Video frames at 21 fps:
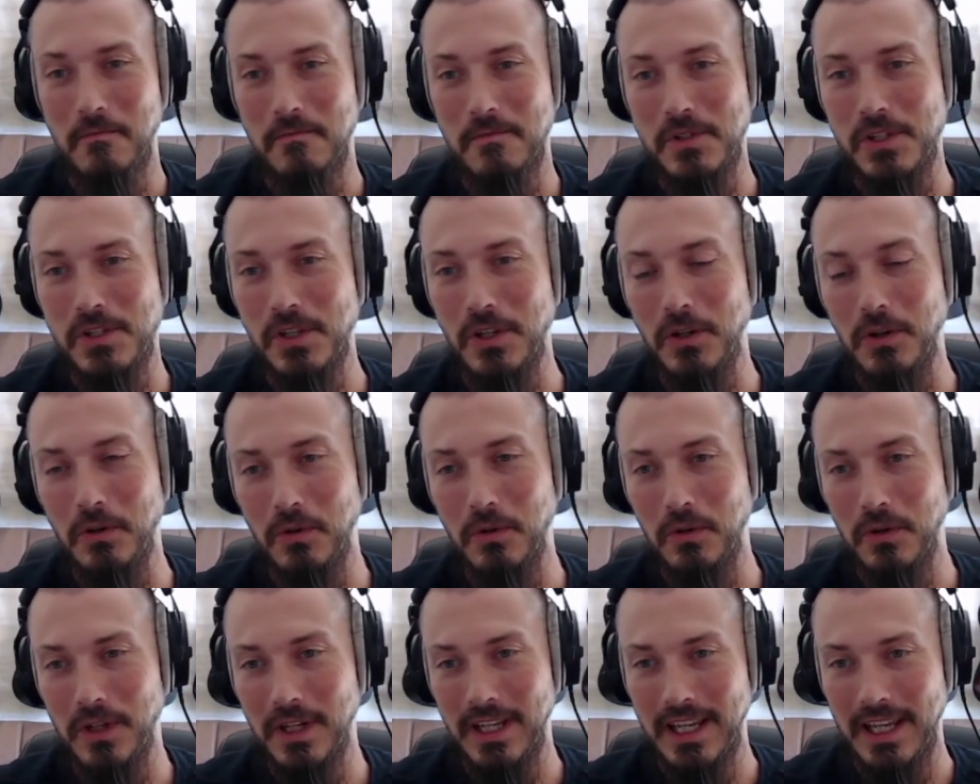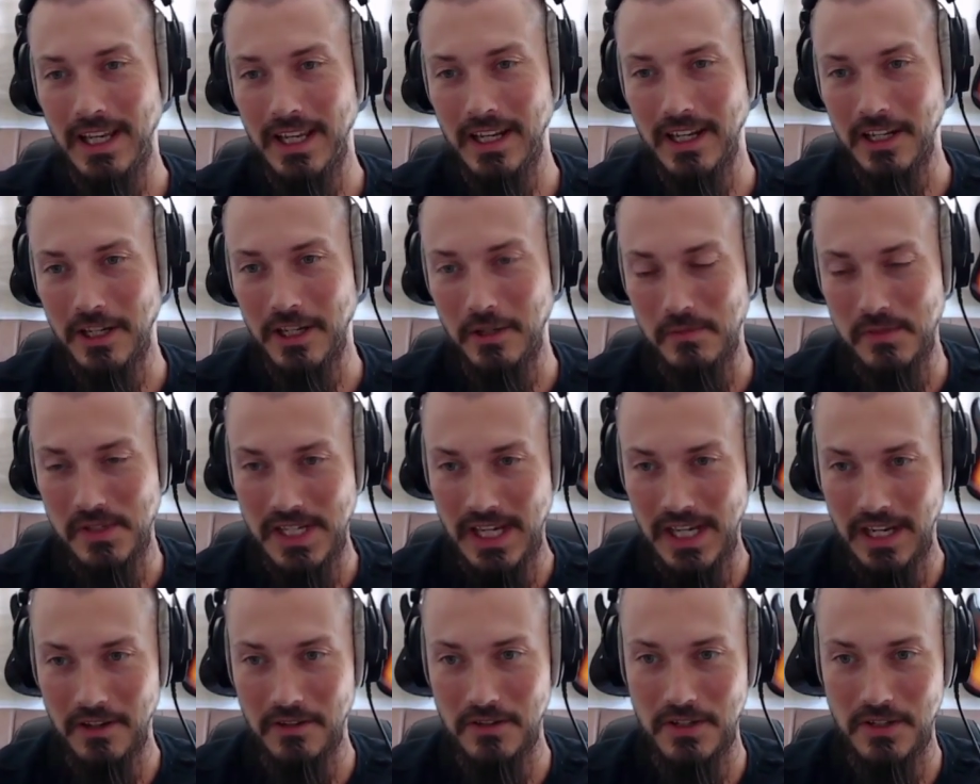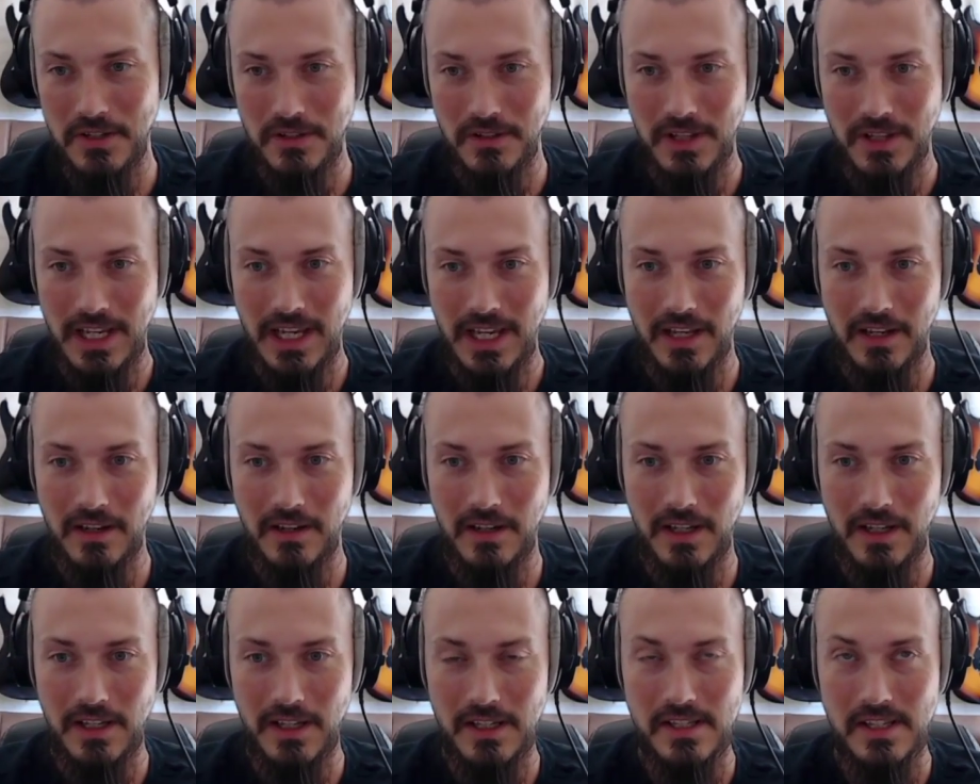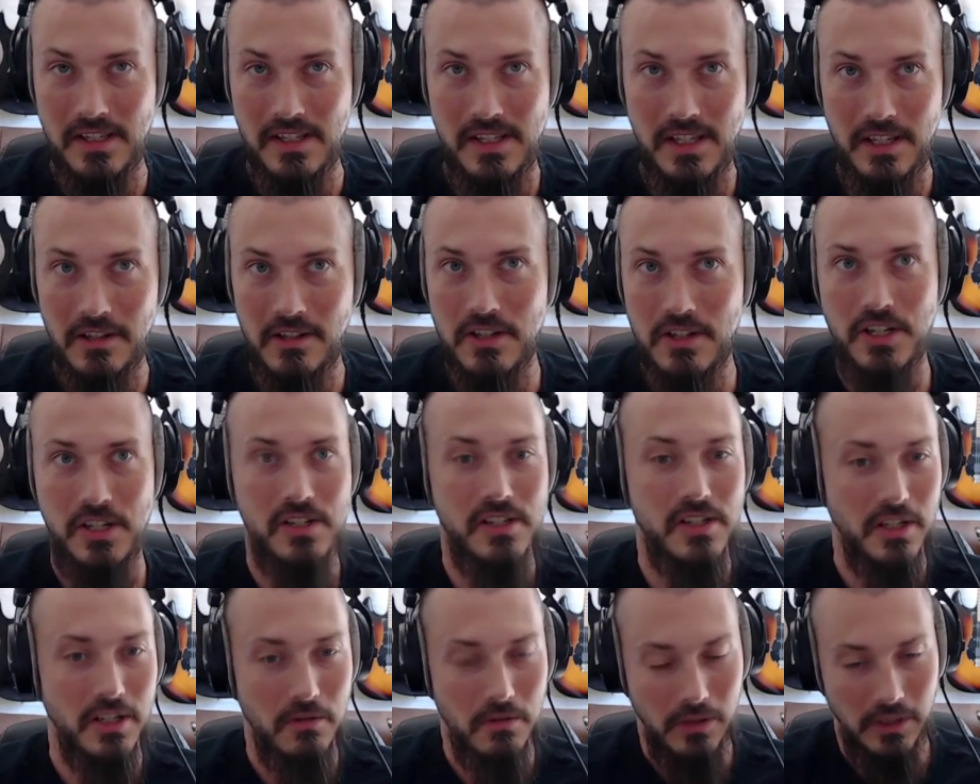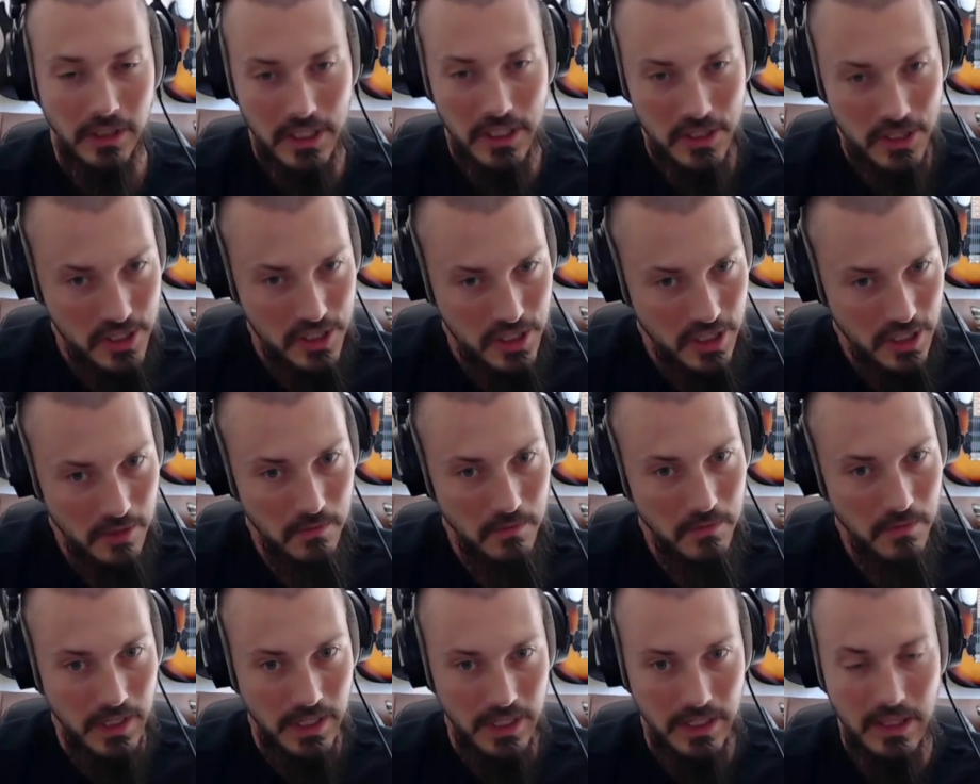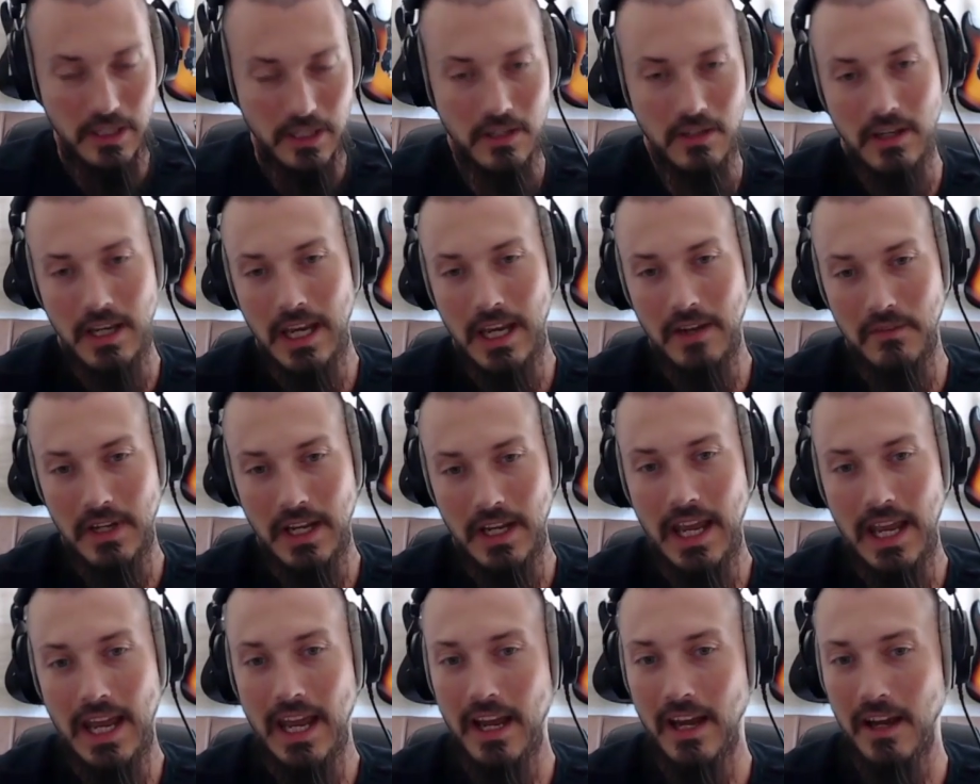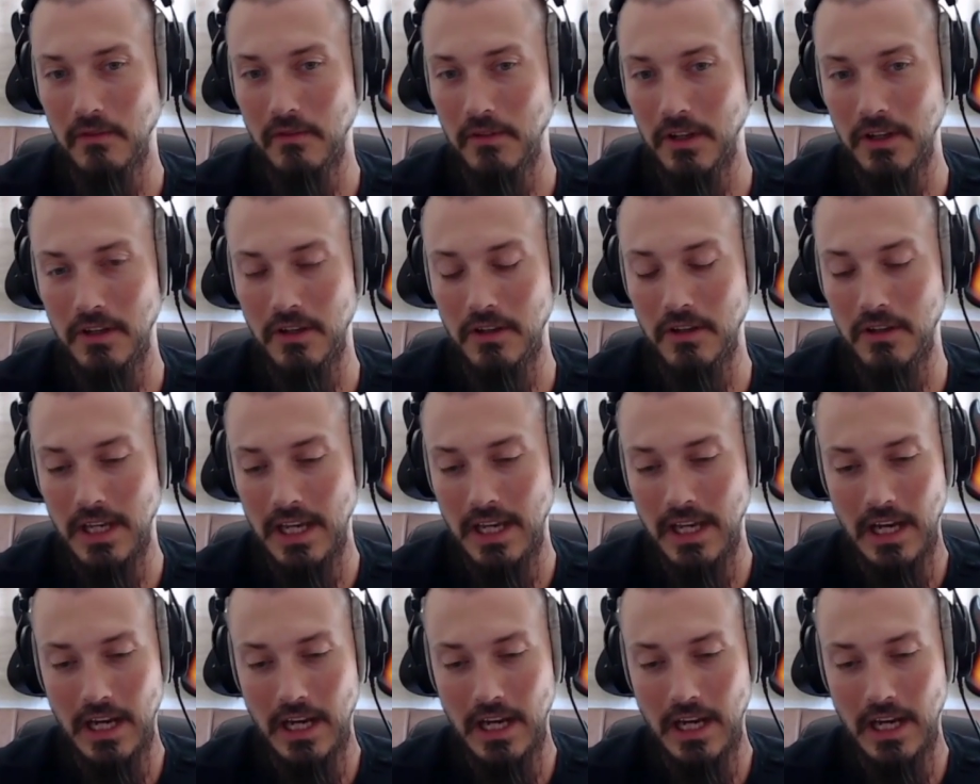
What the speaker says: So again, it comes down to that it's a synergistic relationship. I think you have to have. You can't